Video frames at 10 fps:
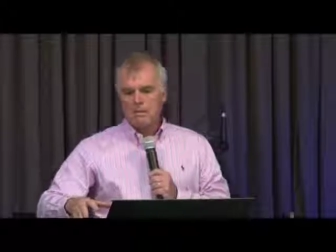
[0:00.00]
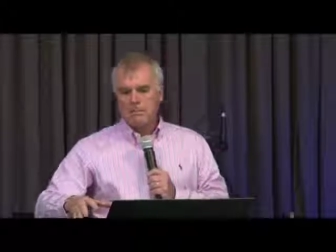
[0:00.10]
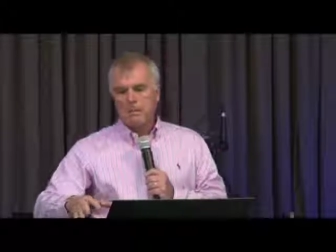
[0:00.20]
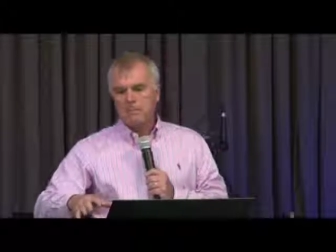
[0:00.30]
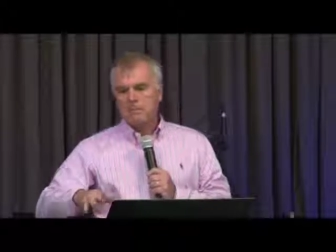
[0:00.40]

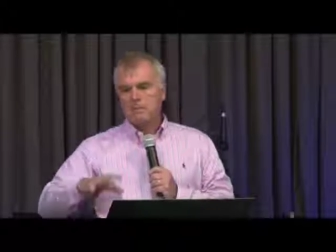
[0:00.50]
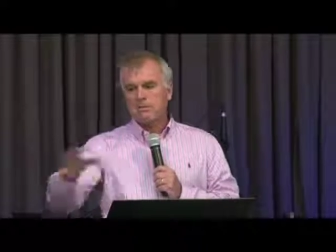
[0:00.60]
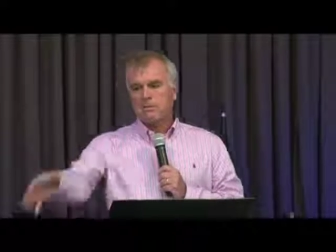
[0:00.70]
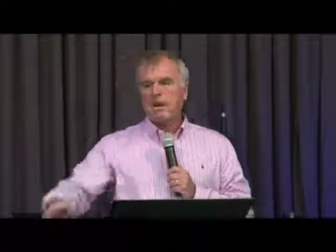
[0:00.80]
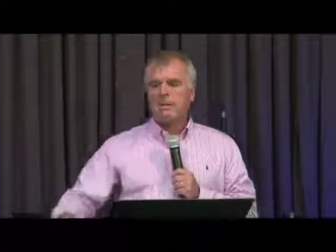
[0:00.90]
members
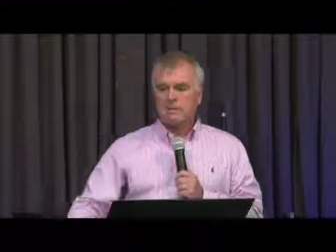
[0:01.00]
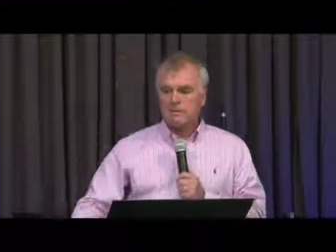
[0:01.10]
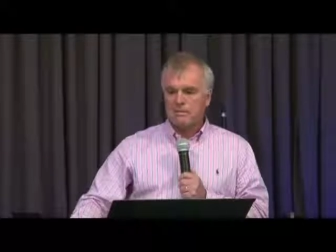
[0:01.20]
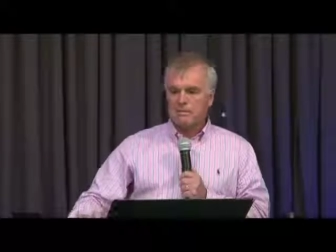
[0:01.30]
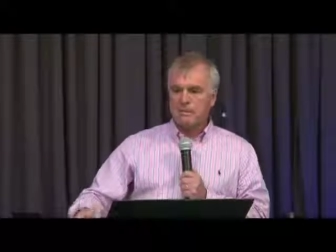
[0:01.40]
of the
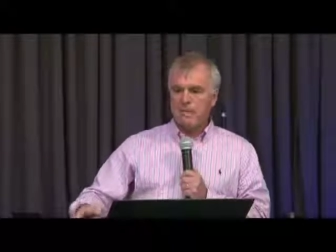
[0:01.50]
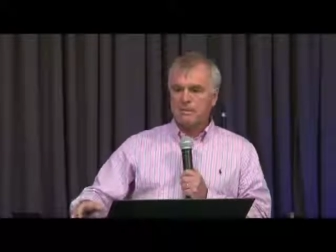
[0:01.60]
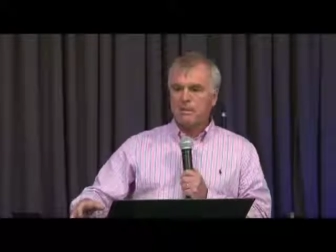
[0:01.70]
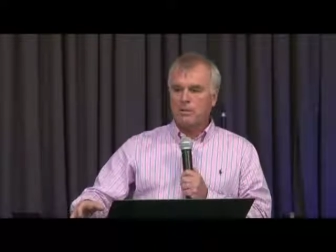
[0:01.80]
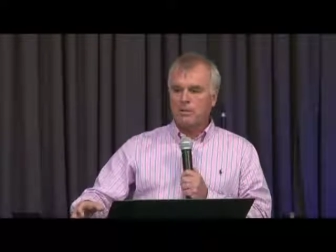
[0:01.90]
other
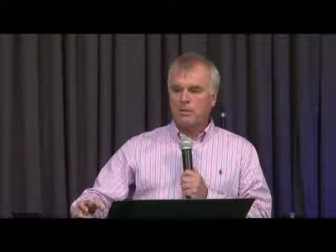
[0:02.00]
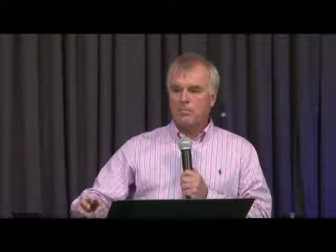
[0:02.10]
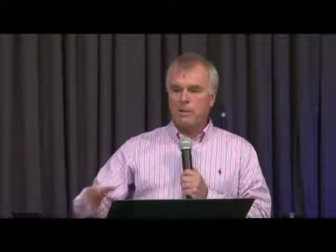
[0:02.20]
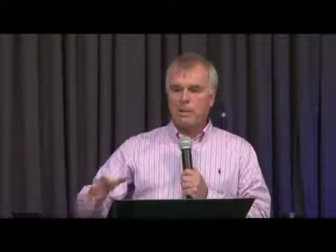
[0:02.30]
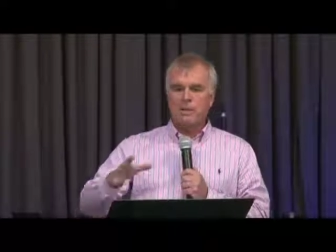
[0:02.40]
ethnic group
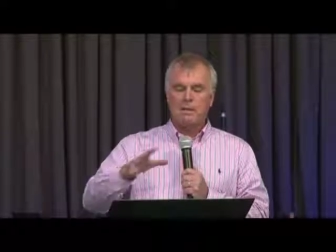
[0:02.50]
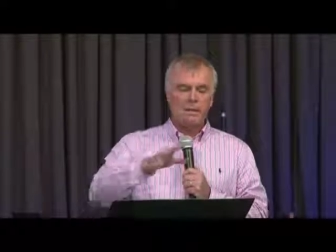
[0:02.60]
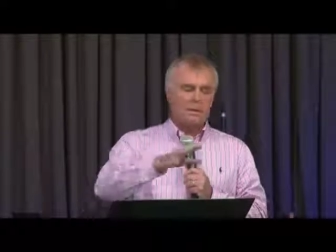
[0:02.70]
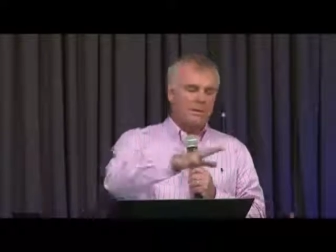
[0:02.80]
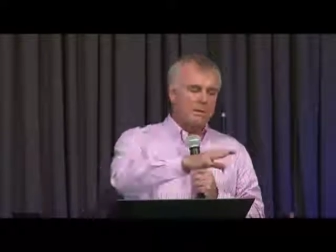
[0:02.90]
where
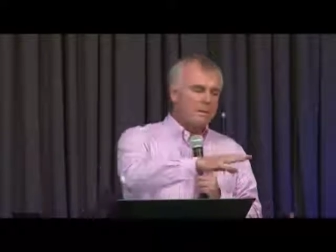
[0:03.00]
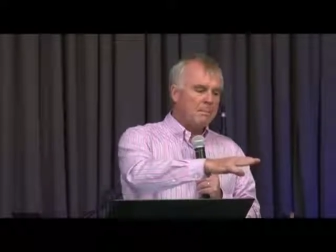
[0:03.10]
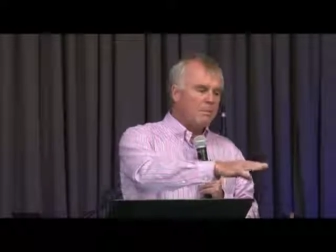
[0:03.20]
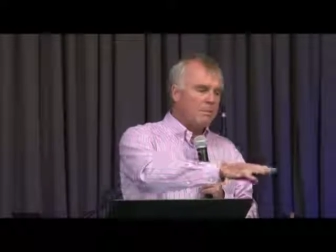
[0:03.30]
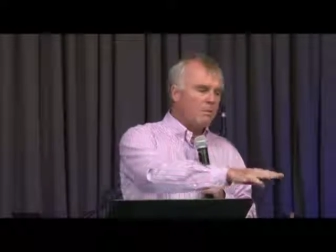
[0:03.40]
the
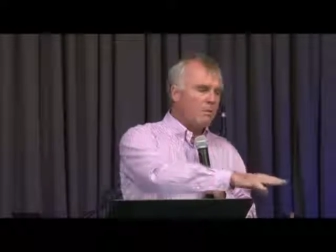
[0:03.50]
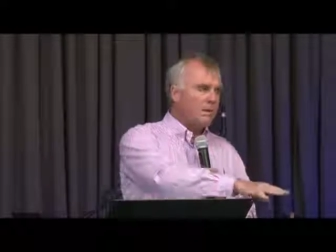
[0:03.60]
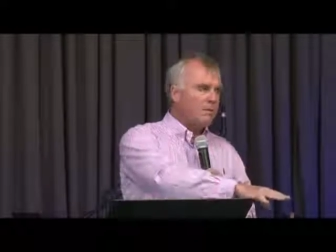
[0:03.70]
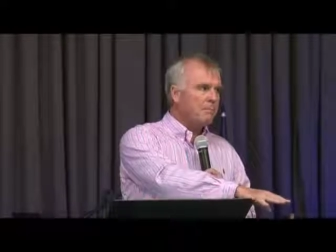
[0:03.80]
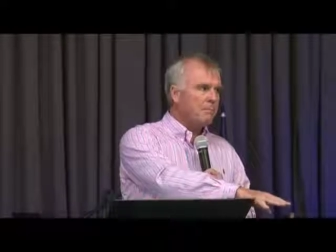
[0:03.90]
members of
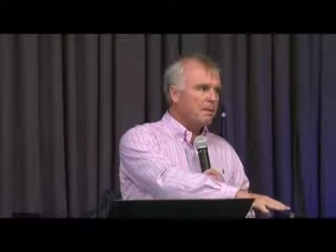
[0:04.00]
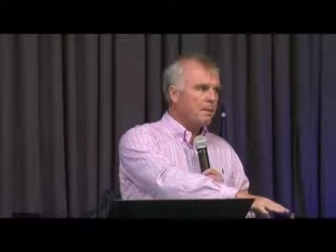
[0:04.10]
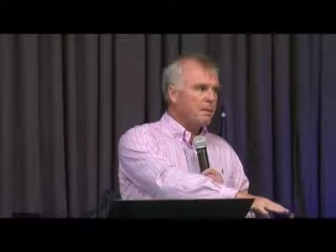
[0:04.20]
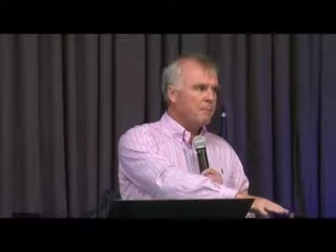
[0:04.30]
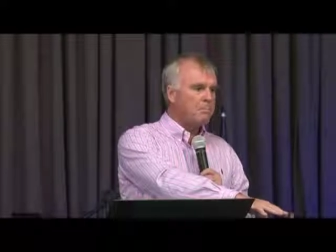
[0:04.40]
one
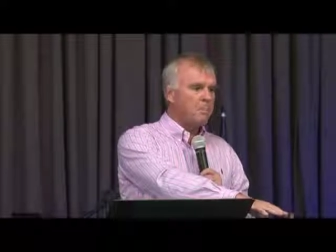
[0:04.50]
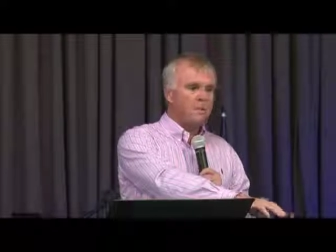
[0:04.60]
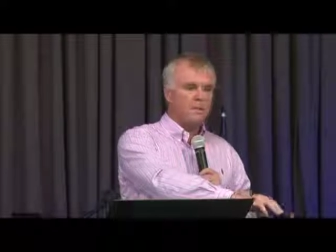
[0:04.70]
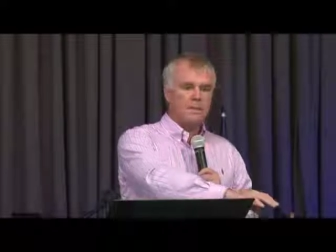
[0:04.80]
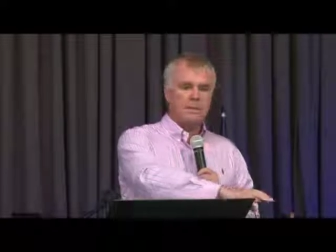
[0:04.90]
political
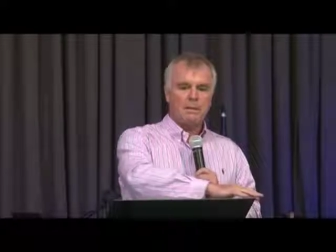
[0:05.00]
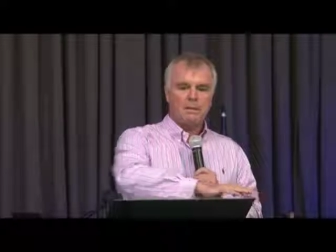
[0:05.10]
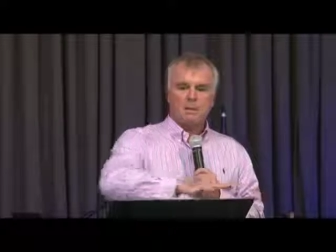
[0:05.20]
party